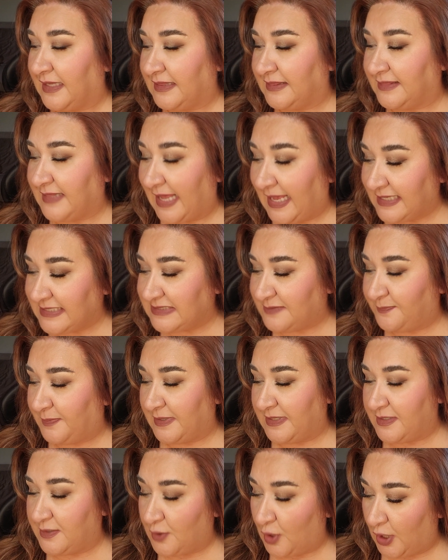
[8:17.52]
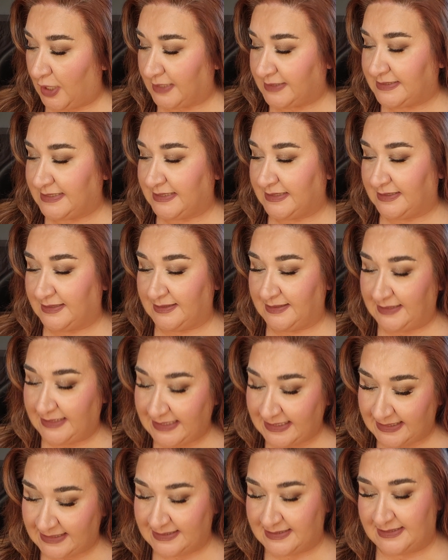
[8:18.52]
Last but not
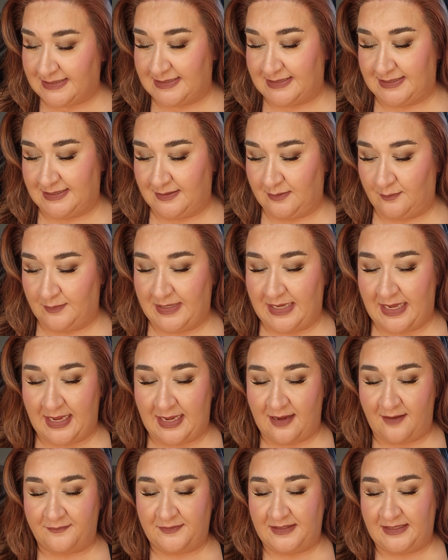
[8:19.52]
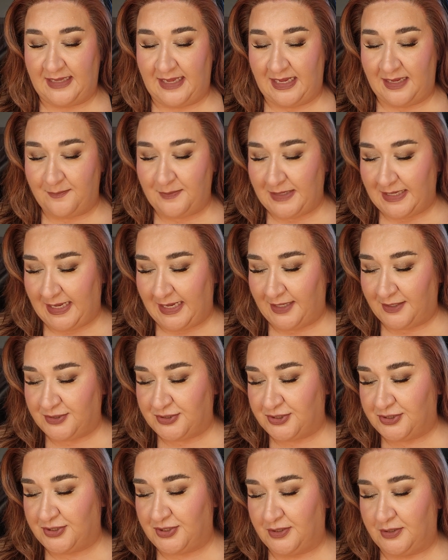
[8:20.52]
least, we have the
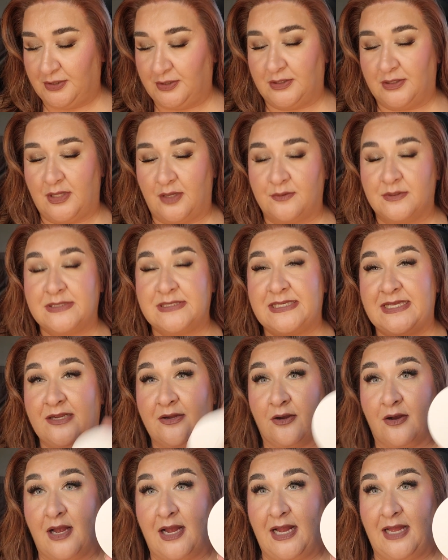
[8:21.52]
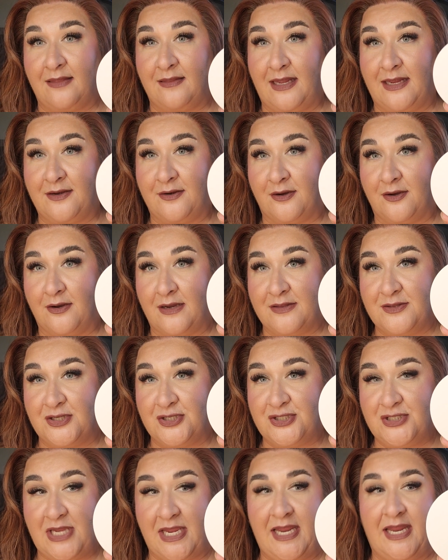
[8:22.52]
ABH Glow Seeker Highlighter in the
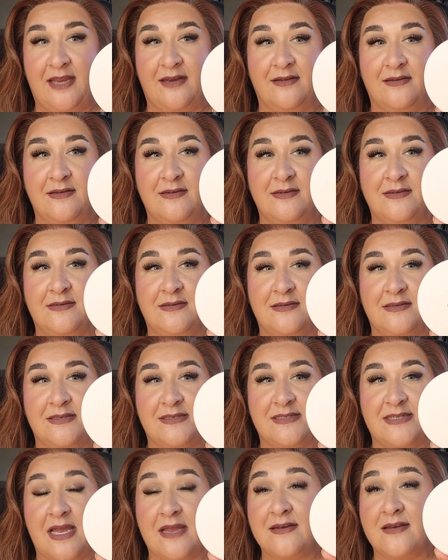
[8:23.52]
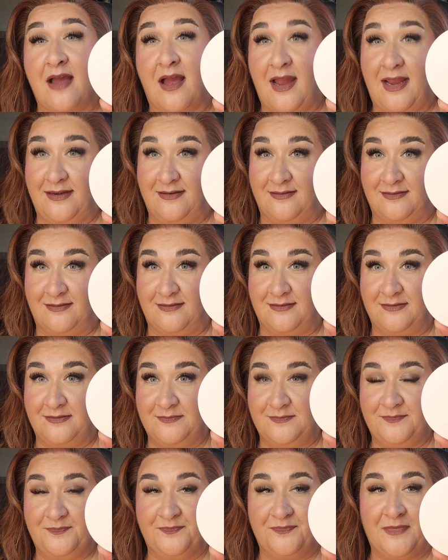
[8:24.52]
shade Sun Idol
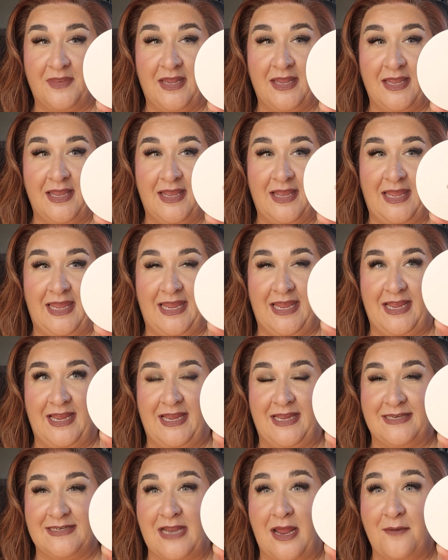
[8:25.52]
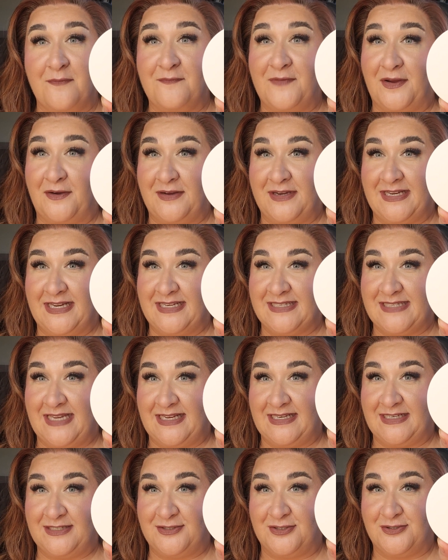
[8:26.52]
and I'm very
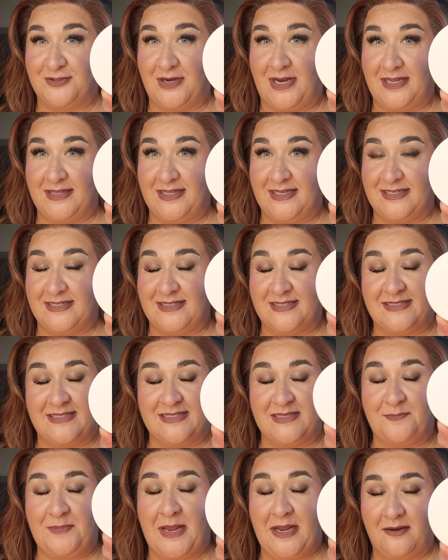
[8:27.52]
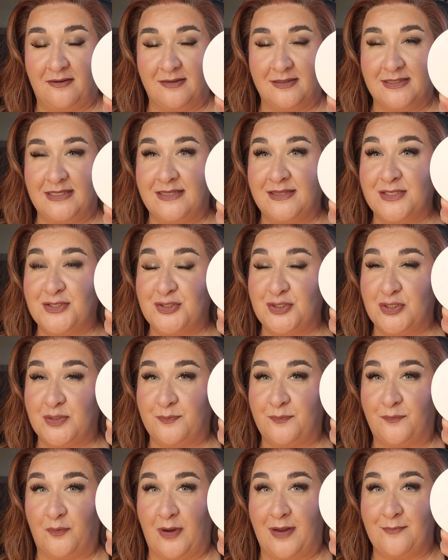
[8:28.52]
excited to try this. This is apparently the
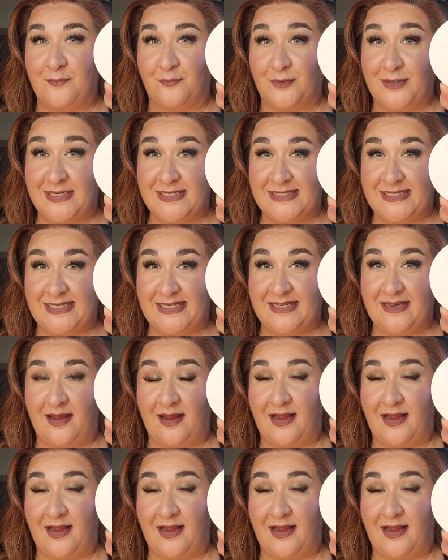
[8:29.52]
dupe for Amrezy.